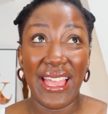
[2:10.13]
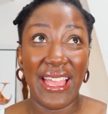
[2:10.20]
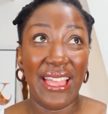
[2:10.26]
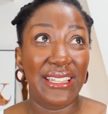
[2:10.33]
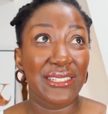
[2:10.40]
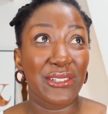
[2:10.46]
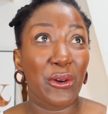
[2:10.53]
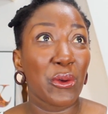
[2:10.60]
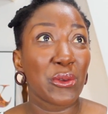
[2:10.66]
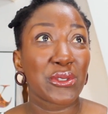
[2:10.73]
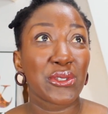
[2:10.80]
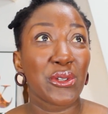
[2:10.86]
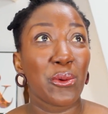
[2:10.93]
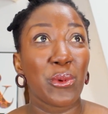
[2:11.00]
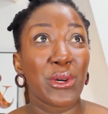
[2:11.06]
And
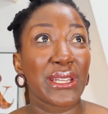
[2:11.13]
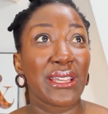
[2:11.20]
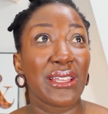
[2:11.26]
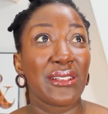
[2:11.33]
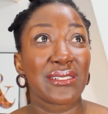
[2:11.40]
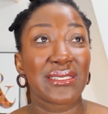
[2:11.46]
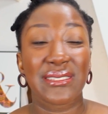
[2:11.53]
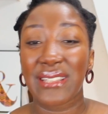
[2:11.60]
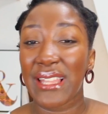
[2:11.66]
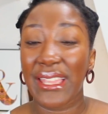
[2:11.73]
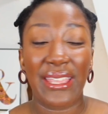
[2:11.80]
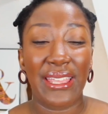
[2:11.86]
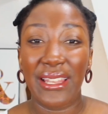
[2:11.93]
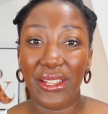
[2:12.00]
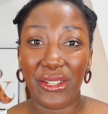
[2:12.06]
also, what else,
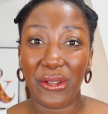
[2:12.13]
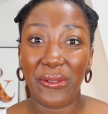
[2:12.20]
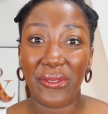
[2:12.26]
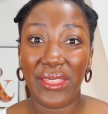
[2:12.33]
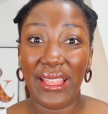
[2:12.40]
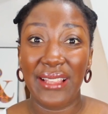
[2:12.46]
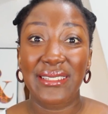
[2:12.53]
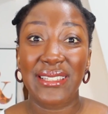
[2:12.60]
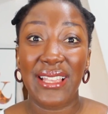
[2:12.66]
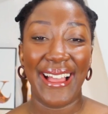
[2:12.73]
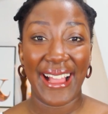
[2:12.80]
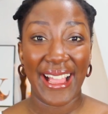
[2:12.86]
like a lot of things.